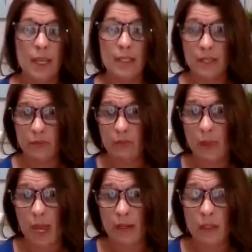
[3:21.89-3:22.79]
It's
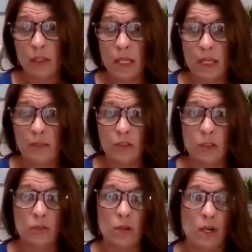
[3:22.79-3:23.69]
even better if
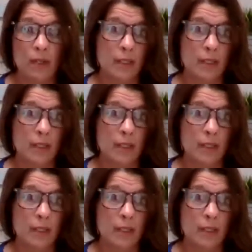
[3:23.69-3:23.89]
you